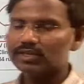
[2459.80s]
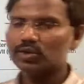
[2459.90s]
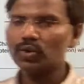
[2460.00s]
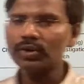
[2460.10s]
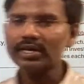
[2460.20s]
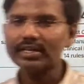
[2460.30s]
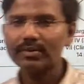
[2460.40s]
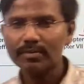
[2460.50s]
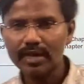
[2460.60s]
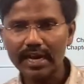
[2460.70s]

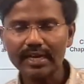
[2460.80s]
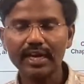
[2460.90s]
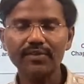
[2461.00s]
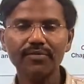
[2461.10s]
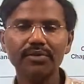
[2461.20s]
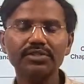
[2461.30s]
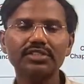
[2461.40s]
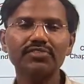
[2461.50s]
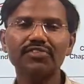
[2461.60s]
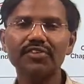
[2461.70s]
don't get confused.
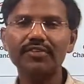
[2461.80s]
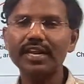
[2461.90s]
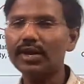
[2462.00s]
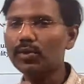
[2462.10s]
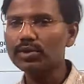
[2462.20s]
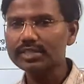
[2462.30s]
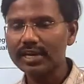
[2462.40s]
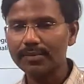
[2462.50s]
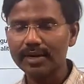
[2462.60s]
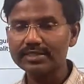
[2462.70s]
15 rules
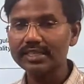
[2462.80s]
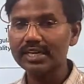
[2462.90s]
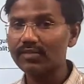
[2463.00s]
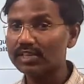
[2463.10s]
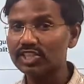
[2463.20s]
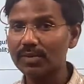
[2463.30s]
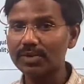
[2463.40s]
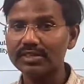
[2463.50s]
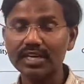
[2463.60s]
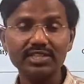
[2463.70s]
are present in one
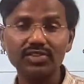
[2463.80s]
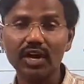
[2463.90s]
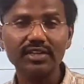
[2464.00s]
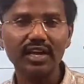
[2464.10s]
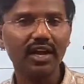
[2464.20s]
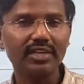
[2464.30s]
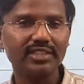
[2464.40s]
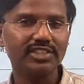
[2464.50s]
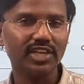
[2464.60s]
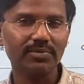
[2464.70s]
chapter. That is not the
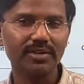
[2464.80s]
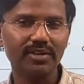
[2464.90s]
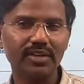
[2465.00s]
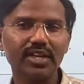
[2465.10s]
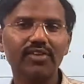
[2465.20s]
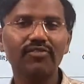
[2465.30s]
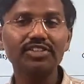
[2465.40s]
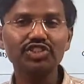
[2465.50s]
largest chapter. Which